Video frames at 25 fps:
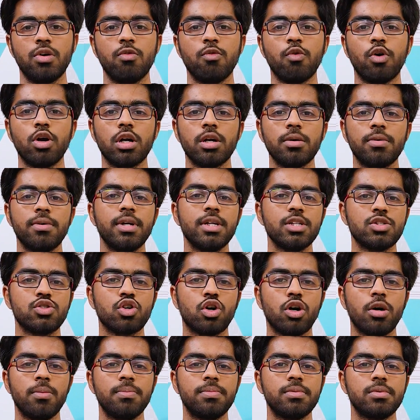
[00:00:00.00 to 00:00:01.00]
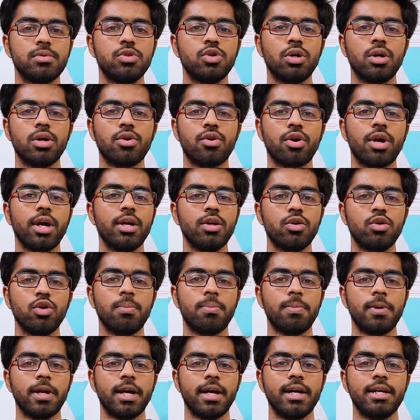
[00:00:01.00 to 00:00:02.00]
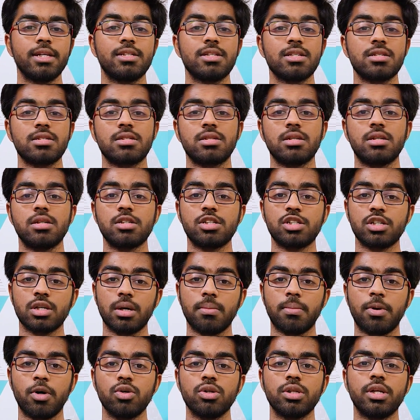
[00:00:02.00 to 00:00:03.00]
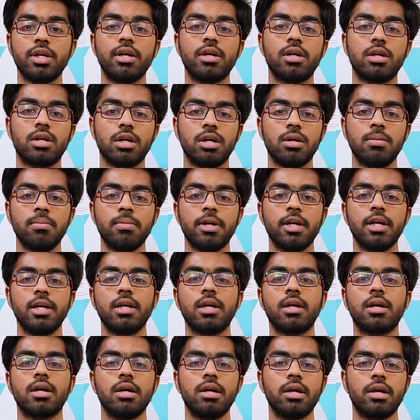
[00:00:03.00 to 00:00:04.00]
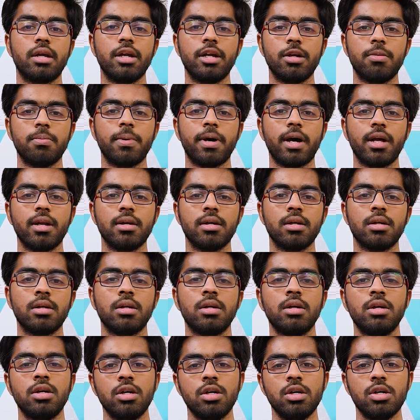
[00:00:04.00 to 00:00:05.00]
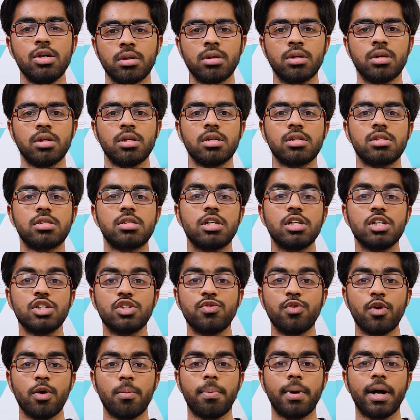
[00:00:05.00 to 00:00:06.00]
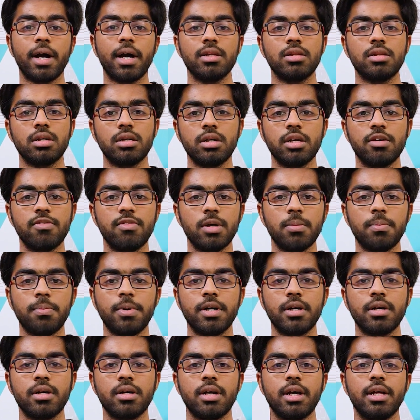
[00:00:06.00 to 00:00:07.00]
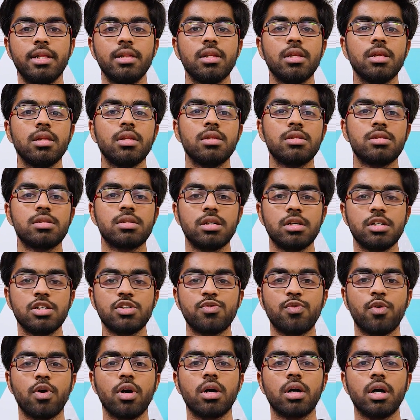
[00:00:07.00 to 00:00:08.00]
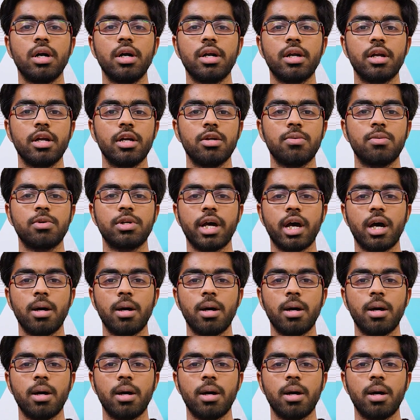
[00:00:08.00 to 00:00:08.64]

Whatever job you are trying to apply, just search about their term in content manner. Search for Python developer and then search for content